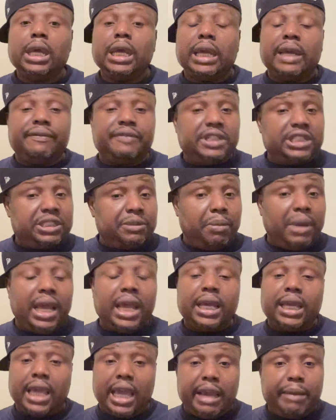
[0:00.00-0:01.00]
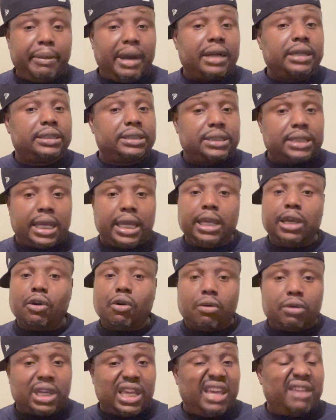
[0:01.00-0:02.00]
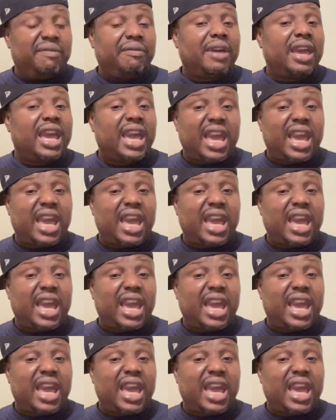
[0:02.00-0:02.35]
if this man came out and said he's going to give